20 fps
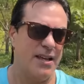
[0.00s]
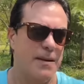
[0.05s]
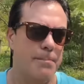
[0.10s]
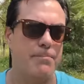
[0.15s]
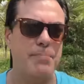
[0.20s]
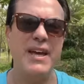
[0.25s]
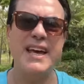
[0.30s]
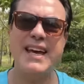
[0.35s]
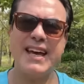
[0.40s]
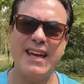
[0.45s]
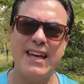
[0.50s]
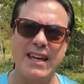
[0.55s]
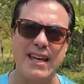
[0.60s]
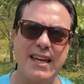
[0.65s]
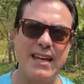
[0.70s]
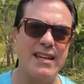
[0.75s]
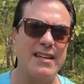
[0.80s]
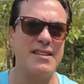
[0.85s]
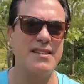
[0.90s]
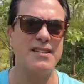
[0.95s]
PIC
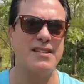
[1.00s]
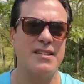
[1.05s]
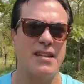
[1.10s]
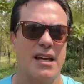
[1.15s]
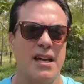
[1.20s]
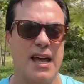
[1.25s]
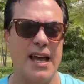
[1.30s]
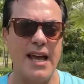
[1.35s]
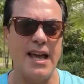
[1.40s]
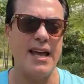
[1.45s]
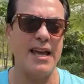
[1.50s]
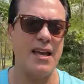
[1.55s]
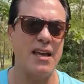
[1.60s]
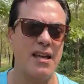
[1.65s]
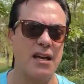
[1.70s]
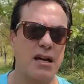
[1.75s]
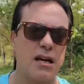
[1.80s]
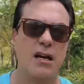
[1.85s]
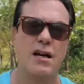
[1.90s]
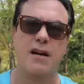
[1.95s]
is a
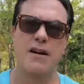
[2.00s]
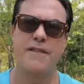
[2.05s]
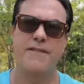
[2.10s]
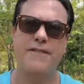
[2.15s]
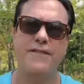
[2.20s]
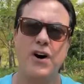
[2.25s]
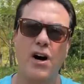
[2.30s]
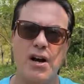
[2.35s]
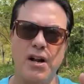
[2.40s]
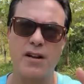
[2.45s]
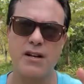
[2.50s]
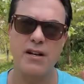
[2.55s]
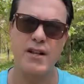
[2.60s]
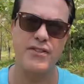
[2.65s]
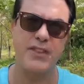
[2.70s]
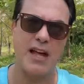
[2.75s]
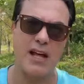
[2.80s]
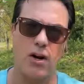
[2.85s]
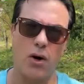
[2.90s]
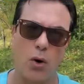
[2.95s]
fund
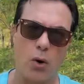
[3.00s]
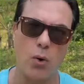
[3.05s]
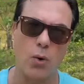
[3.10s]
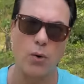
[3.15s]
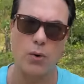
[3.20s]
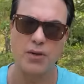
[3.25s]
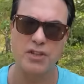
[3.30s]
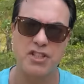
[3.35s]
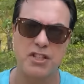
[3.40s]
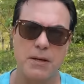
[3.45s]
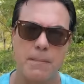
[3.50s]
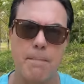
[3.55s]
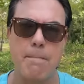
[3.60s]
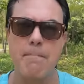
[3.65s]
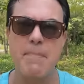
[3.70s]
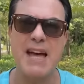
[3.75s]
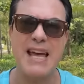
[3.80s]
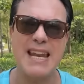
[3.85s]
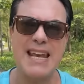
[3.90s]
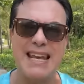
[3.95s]
that holds
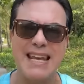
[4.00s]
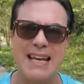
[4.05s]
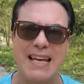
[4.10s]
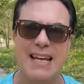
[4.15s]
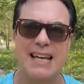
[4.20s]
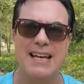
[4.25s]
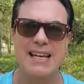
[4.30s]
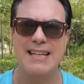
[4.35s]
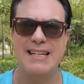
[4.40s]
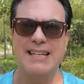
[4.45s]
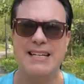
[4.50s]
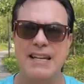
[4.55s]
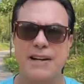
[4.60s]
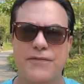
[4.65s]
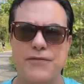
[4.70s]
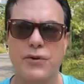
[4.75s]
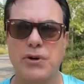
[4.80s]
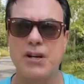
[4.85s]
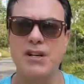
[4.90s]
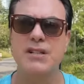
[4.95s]
many
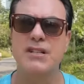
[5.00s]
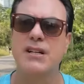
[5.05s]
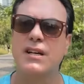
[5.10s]
different